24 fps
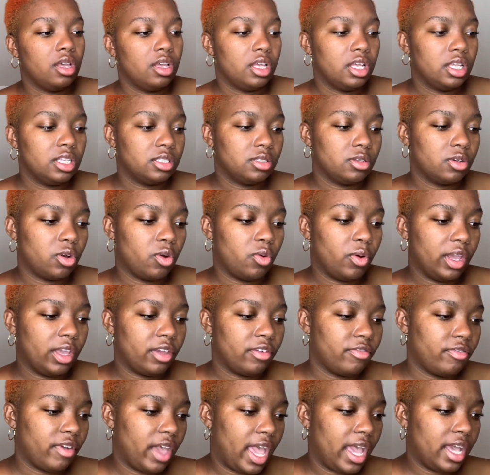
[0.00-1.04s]
and some quick
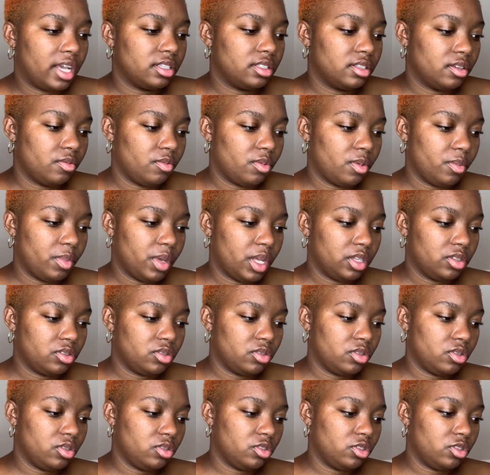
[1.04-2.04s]
facts of the muscle.